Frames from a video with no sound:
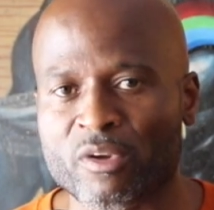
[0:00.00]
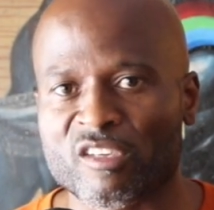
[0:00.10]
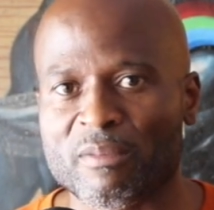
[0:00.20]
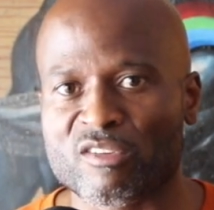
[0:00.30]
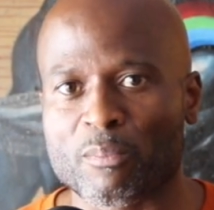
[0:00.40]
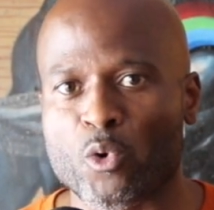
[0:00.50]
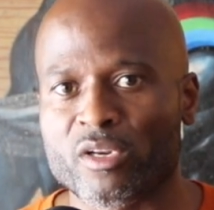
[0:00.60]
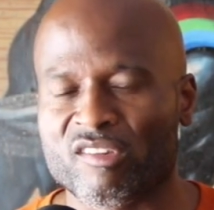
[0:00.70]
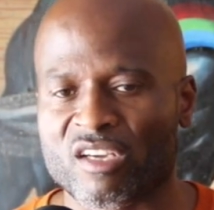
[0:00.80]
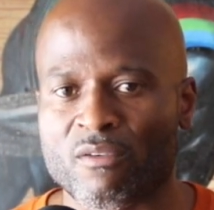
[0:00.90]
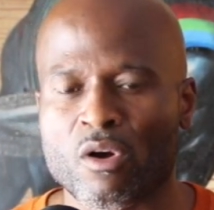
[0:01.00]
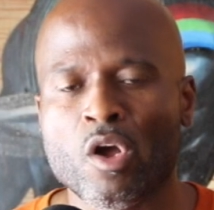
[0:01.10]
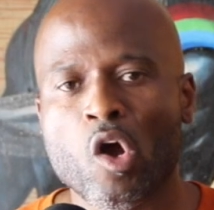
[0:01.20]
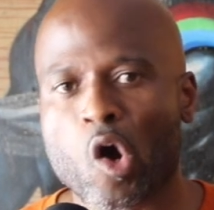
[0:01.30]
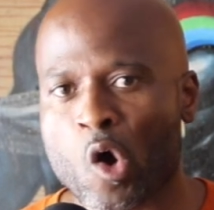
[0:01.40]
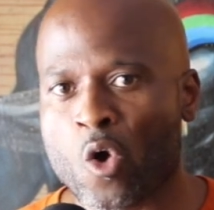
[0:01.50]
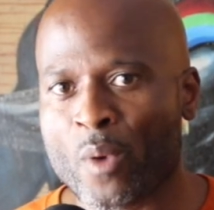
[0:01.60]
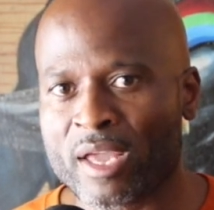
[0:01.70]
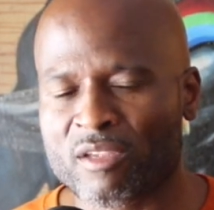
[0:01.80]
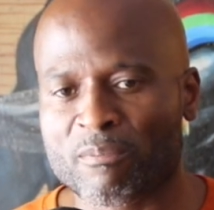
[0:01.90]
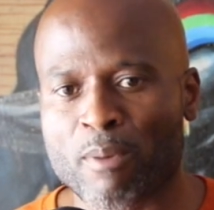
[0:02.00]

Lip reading: We should be supporting each other always,